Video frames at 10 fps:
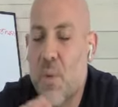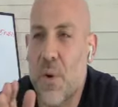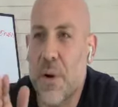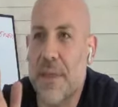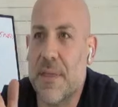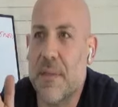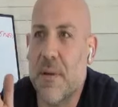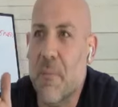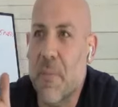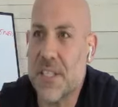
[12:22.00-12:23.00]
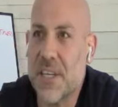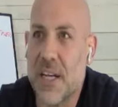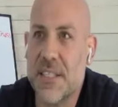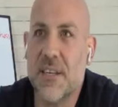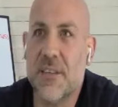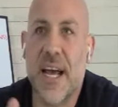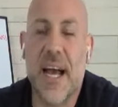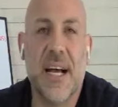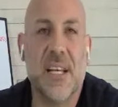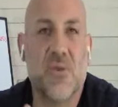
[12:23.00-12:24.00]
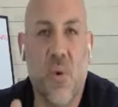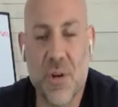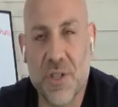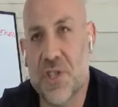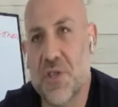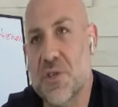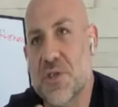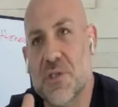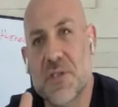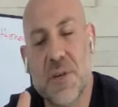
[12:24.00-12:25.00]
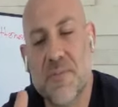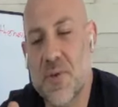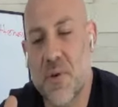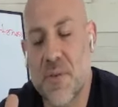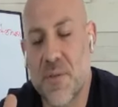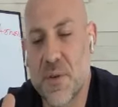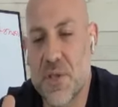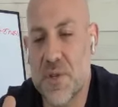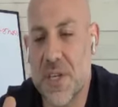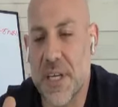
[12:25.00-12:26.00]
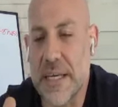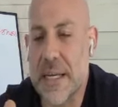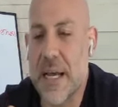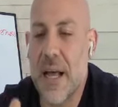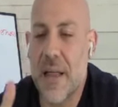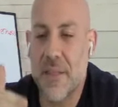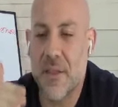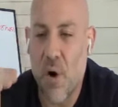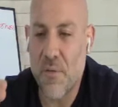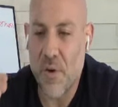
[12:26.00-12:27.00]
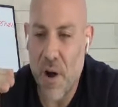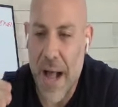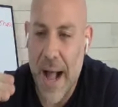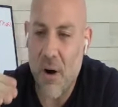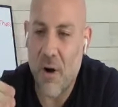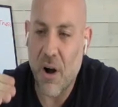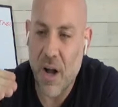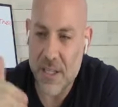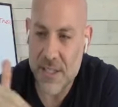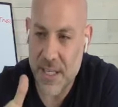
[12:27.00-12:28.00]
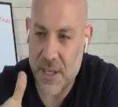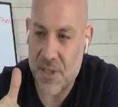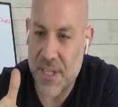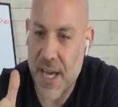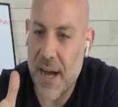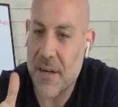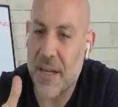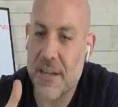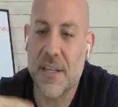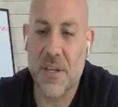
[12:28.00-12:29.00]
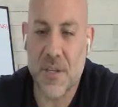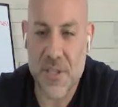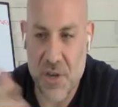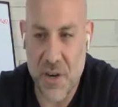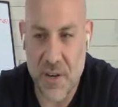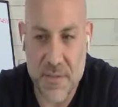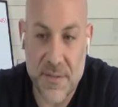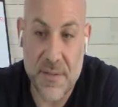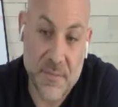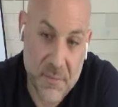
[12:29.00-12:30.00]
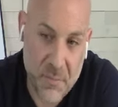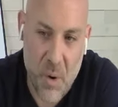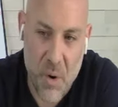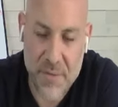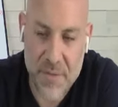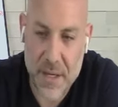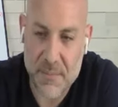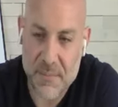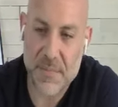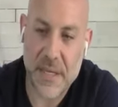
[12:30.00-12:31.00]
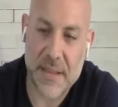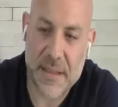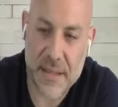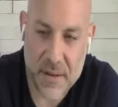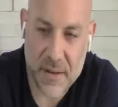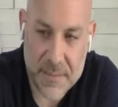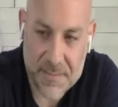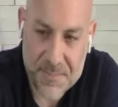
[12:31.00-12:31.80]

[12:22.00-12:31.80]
With a mixed cocktail that has orange juice or some sort of fruit juice in it, the overall alcohol content goes down, and then you could serve more of them in theory.